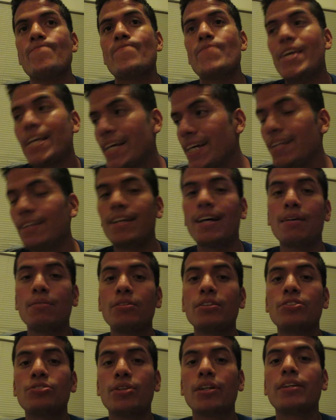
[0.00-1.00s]
Again, I'm
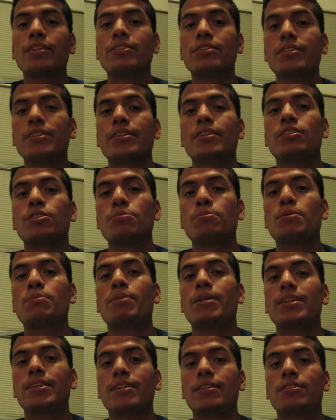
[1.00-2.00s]
gonna try to stay as
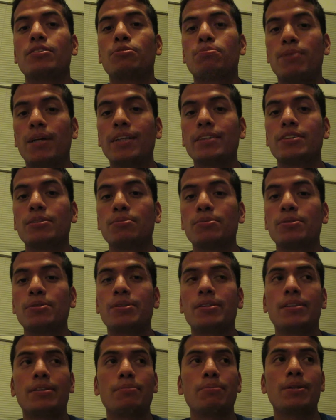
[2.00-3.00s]
open-minded as
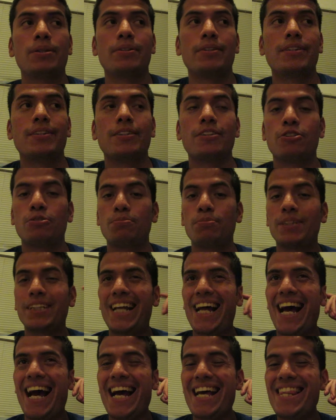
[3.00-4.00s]
possible about this,
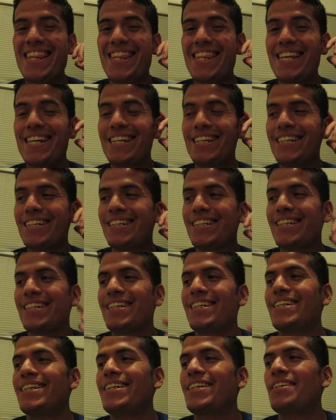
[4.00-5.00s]
but I think
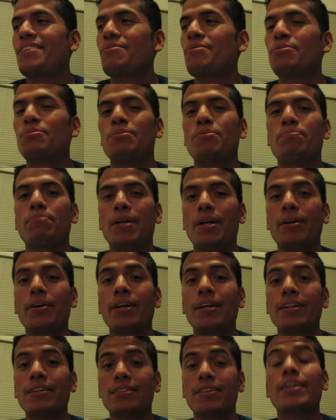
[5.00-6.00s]
it would have been
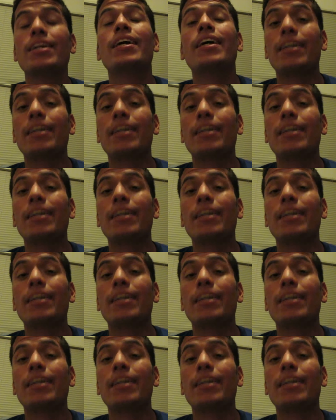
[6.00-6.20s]
paradise.